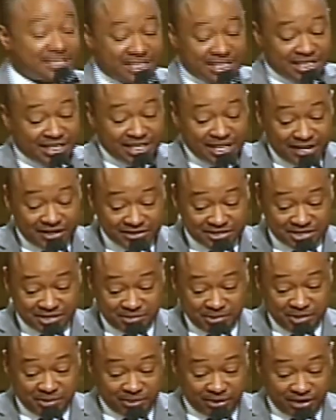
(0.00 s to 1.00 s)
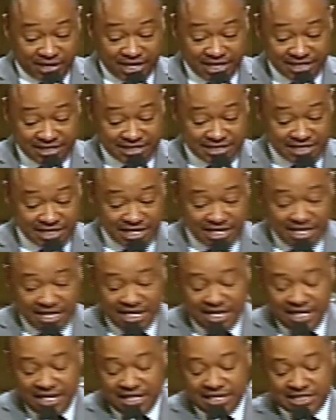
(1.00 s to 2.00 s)
he loves to be praised.
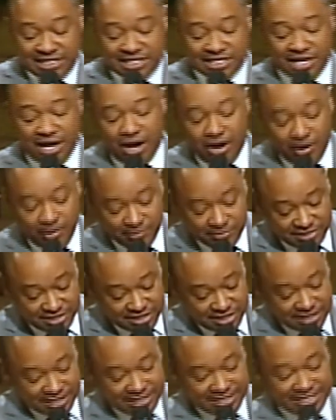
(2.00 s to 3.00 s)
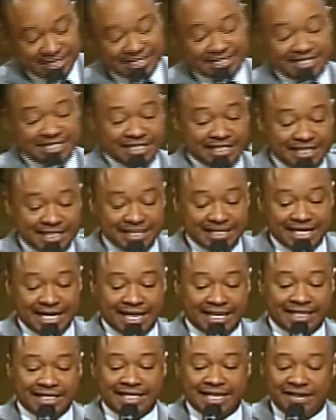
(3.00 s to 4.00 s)
And Psalms
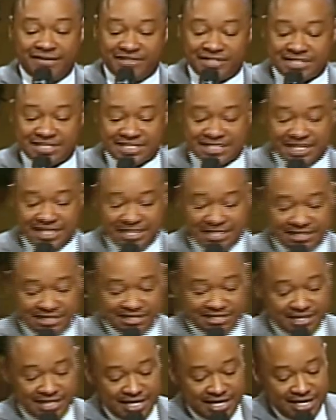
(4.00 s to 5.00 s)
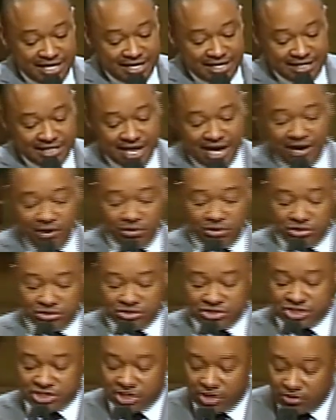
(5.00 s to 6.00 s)
16:11 says, thou
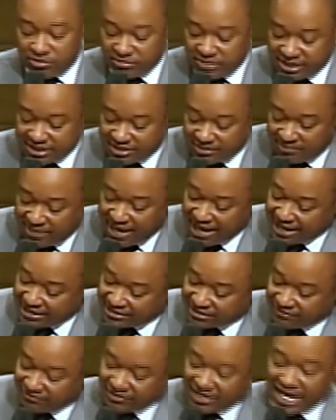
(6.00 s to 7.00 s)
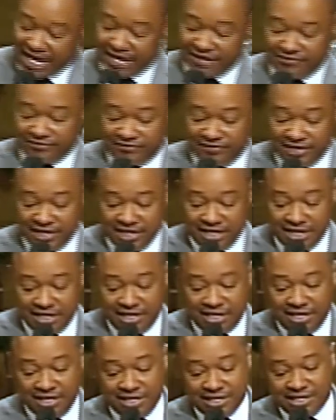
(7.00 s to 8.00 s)
wilt show me the path of life.
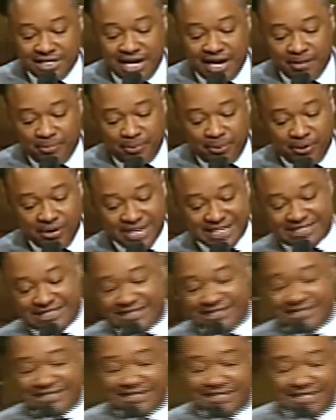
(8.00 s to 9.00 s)
In thy presence